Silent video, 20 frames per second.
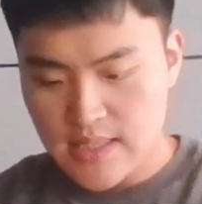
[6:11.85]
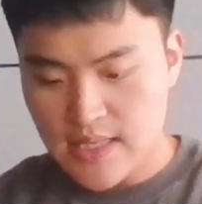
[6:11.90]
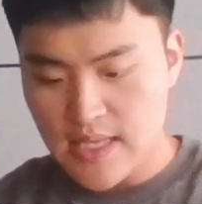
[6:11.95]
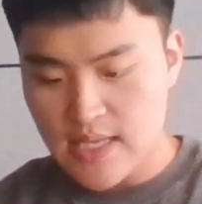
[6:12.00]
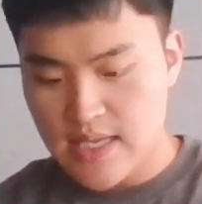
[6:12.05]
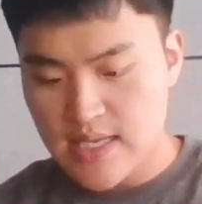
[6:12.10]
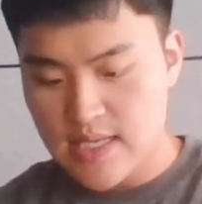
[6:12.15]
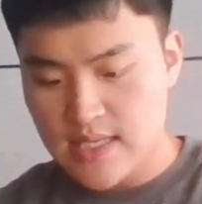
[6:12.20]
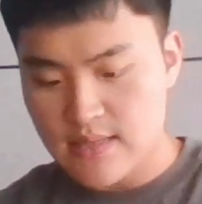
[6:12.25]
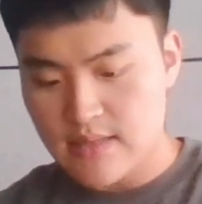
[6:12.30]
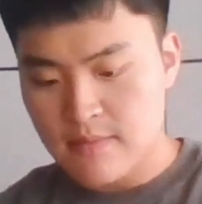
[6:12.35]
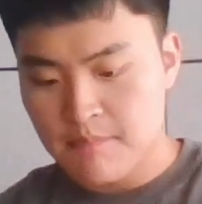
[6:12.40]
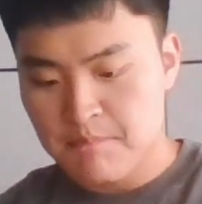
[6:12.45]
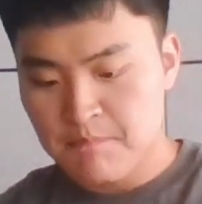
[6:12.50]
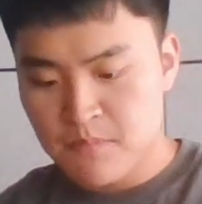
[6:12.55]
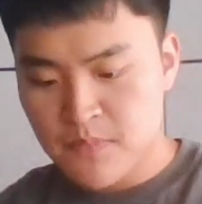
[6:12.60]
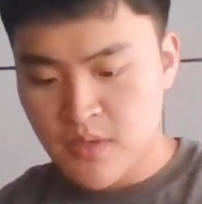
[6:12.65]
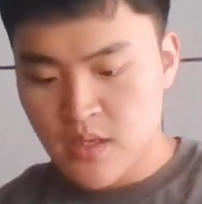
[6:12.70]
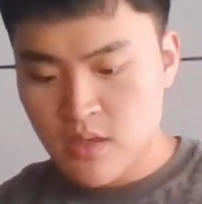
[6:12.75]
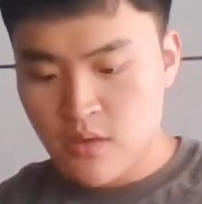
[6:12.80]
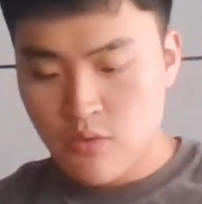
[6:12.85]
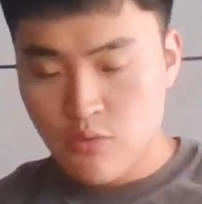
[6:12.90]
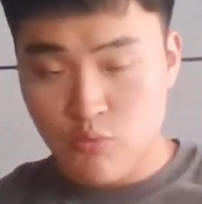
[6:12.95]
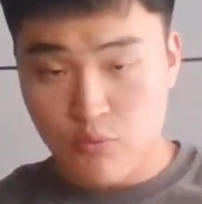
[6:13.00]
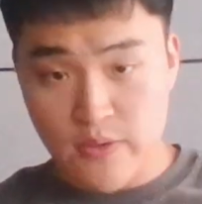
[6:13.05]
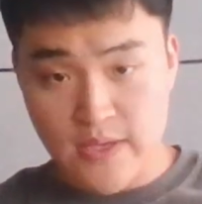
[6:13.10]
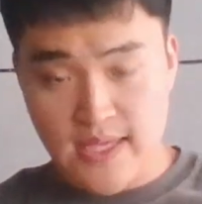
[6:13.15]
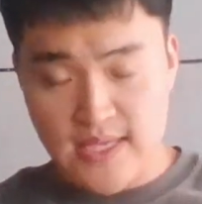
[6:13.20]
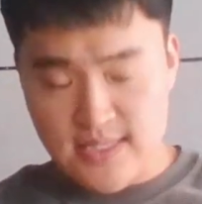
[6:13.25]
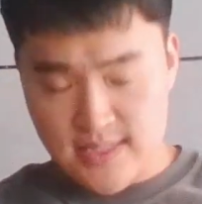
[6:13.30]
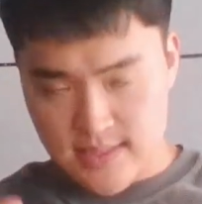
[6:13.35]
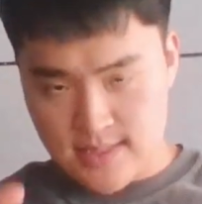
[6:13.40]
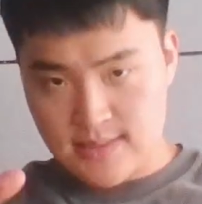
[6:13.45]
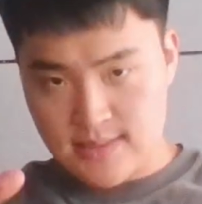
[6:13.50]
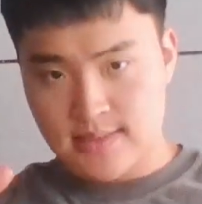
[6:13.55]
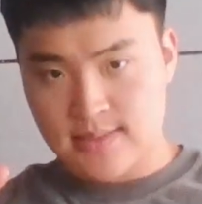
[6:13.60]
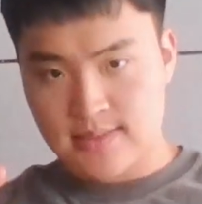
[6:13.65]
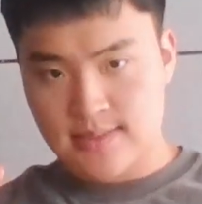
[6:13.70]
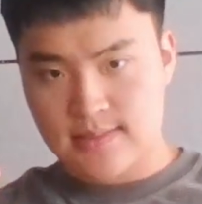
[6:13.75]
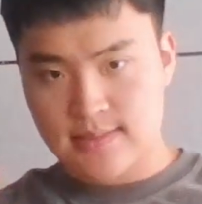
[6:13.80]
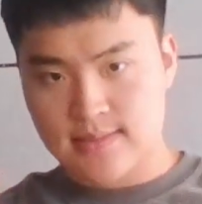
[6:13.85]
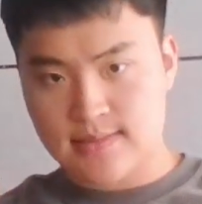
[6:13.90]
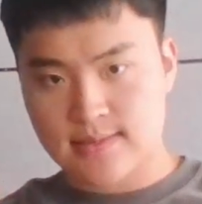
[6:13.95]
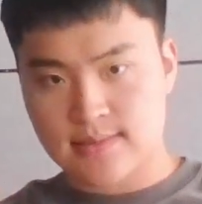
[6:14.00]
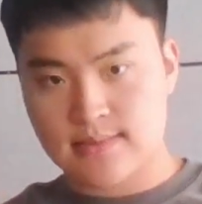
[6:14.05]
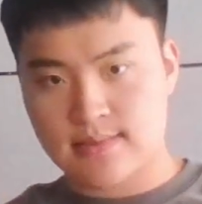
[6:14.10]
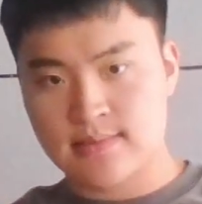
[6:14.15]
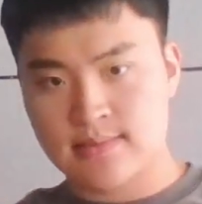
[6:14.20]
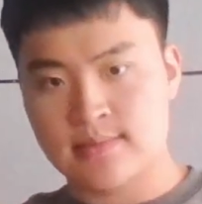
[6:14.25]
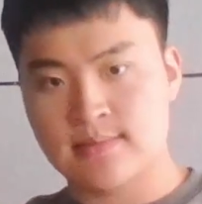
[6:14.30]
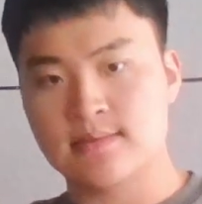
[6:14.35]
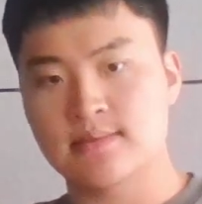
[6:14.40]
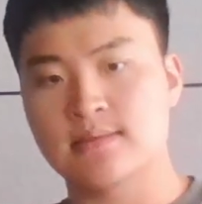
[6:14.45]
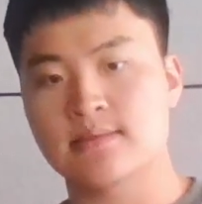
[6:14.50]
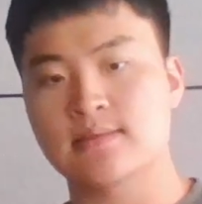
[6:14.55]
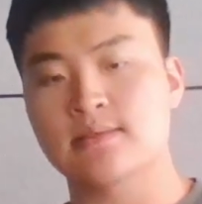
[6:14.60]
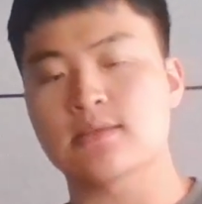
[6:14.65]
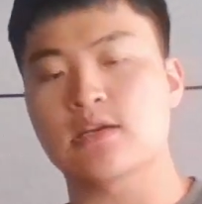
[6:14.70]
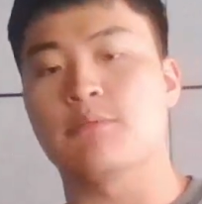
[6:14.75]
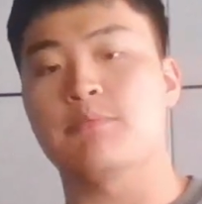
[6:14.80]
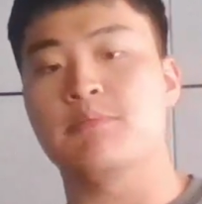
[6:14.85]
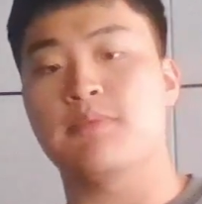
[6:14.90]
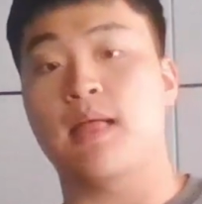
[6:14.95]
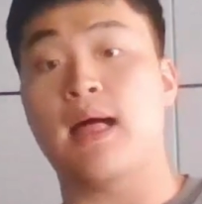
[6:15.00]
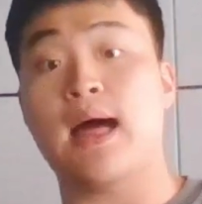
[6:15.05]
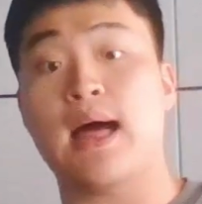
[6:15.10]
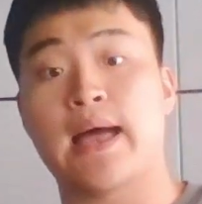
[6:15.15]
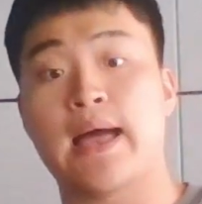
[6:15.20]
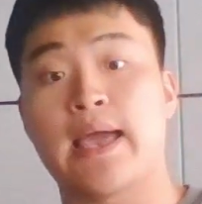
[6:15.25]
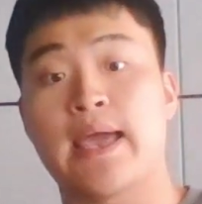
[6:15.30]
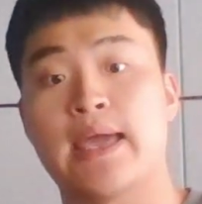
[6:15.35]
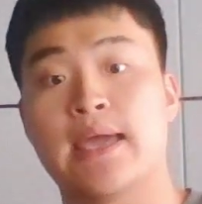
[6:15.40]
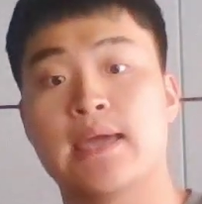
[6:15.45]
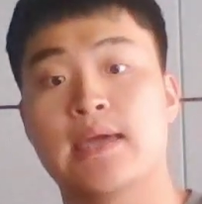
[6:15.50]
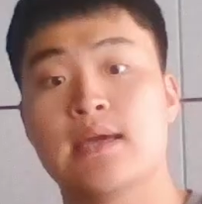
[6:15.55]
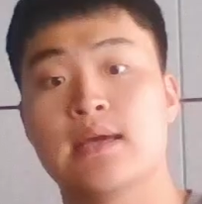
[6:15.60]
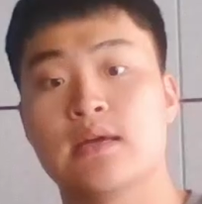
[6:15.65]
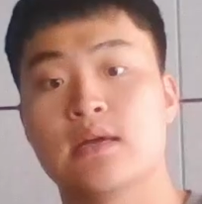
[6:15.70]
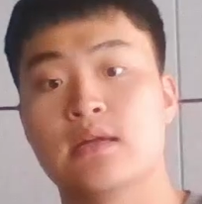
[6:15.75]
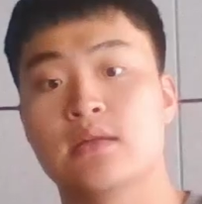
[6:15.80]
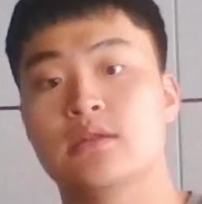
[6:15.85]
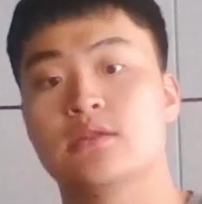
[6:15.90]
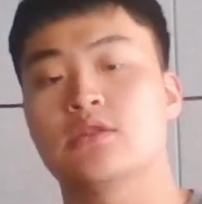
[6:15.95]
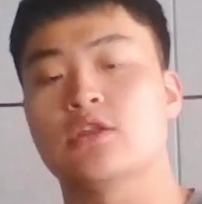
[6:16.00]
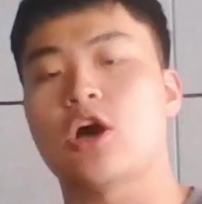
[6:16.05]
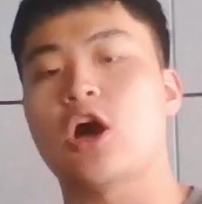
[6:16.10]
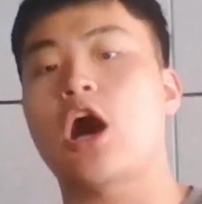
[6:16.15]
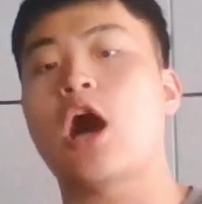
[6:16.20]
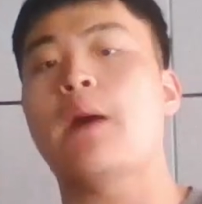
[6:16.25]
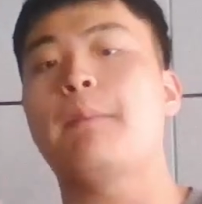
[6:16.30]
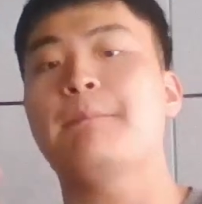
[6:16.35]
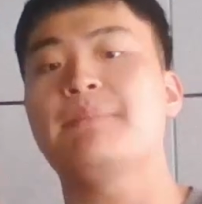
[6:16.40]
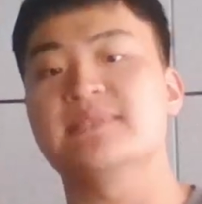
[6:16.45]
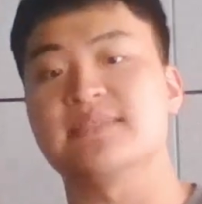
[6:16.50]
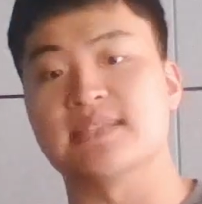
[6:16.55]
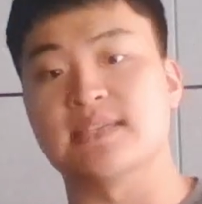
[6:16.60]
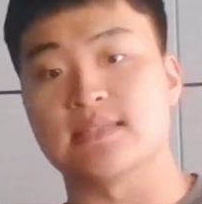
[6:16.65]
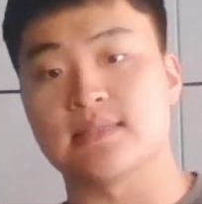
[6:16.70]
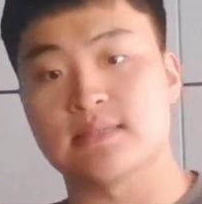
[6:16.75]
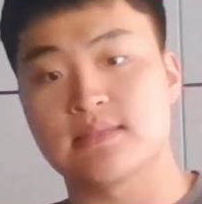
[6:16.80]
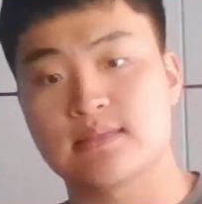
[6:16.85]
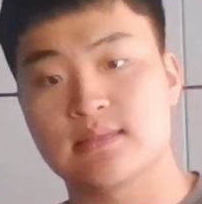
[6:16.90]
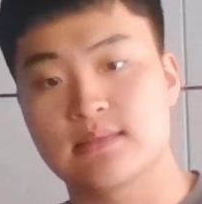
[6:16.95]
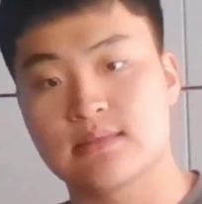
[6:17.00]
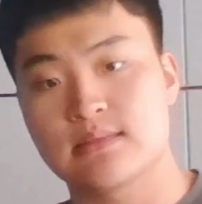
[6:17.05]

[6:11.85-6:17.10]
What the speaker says: then we can just apply the opposite